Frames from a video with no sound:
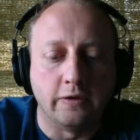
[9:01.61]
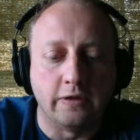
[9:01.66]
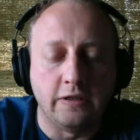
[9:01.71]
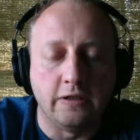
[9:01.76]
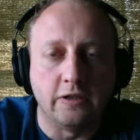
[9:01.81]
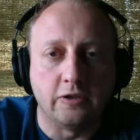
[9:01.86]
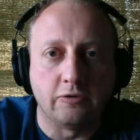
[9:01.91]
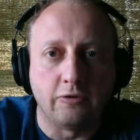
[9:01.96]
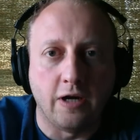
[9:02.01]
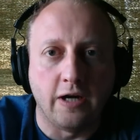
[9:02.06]

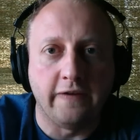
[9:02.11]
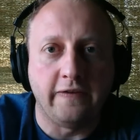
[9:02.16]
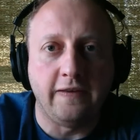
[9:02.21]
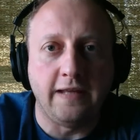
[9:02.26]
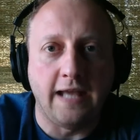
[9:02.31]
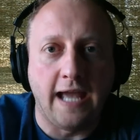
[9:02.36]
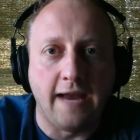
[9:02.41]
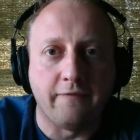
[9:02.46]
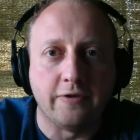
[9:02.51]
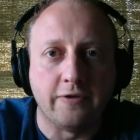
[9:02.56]
looking across
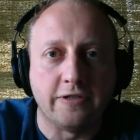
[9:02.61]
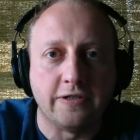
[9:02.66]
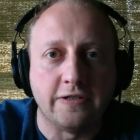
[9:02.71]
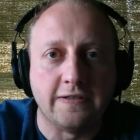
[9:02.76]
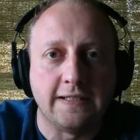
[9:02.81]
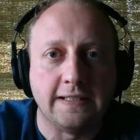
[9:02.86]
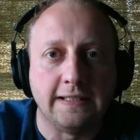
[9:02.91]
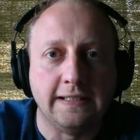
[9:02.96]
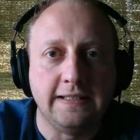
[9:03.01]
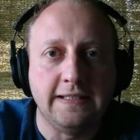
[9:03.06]
the
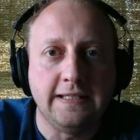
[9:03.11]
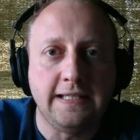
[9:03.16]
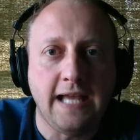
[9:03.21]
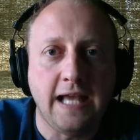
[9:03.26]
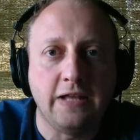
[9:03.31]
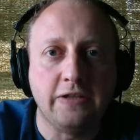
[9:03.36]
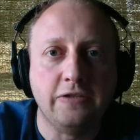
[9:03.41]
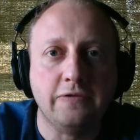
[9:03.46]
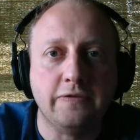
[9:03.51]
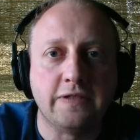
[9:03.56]
averages at least
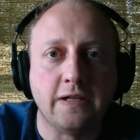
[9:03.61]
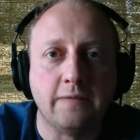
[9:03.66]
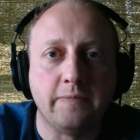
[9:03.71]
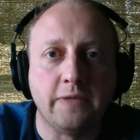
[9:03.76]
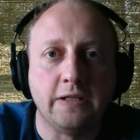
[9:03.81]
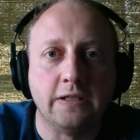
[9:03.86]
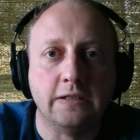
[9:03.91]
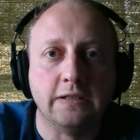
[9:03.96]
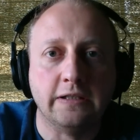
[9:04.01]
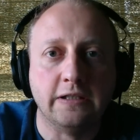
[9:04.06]
tell you
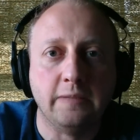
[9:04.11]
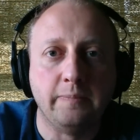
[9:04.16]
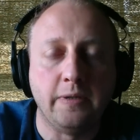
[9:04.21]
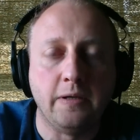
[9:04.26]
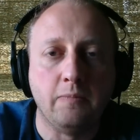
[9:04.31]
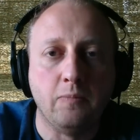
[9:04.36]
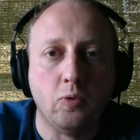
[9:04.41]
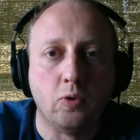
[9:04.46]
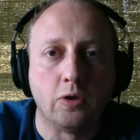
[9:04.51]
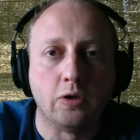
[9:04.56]
something a little
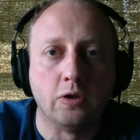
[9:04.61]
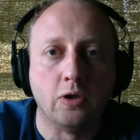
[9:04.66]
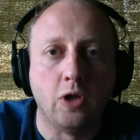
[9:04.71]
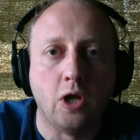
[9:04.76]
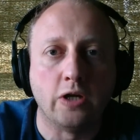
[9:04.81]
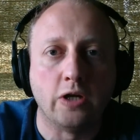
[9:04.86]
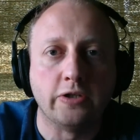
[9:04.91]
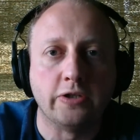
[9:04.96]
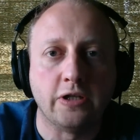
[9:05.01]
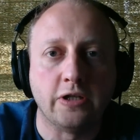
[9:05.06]
bit more
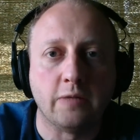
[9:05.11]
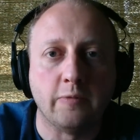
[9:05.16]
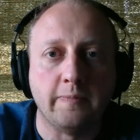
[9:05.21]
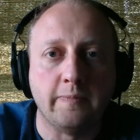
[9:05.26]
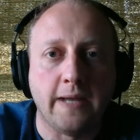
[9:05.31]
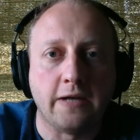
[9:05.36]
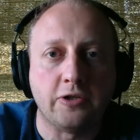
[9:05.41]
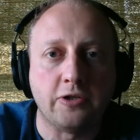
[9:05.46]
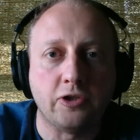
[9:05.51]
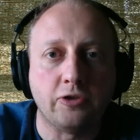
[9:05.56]
long-term
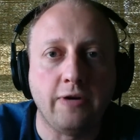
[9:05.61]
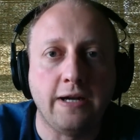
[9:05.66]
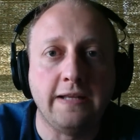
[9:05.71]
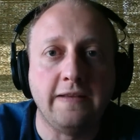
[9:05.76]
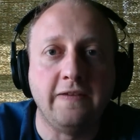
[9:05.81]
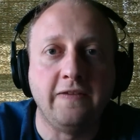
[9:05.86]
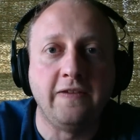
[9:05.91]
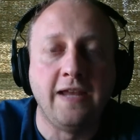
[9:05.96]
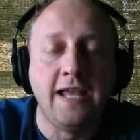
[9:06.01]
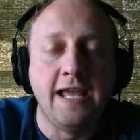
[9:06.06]
about
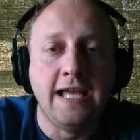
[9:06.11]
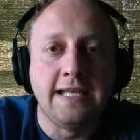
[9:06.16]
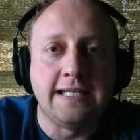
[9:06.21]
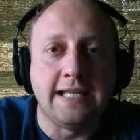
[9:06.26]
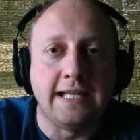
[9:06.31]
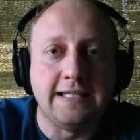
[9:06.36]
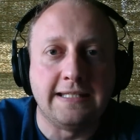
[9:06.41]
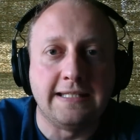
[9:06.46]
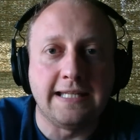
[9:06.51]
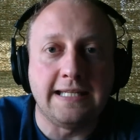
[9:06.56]
trends,
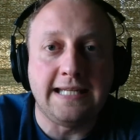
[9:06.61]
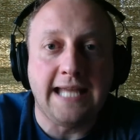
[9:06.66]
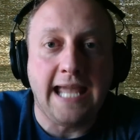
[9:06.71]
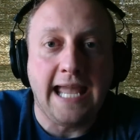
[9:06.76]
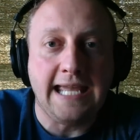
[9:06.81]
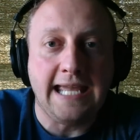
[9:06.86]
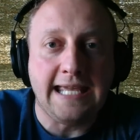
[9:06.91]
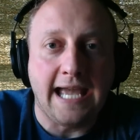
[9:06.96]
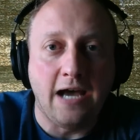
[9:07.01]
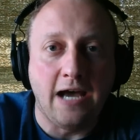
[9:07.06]
tends to
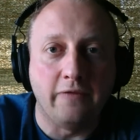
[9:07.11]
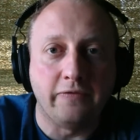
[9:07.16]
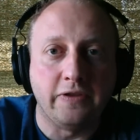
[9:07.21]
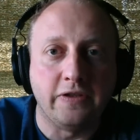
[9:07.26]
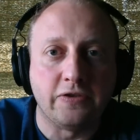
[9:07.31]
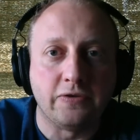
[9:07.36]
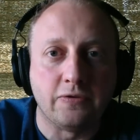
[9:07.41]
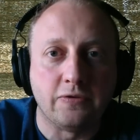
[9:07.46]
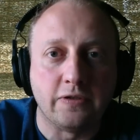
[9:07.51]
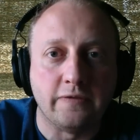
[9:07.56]
take out
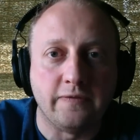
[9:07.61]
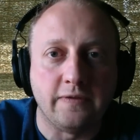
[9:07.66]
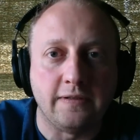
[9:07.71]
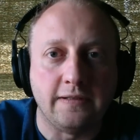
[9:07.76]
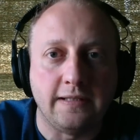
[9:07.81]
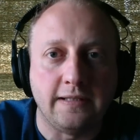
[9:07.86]
the sort of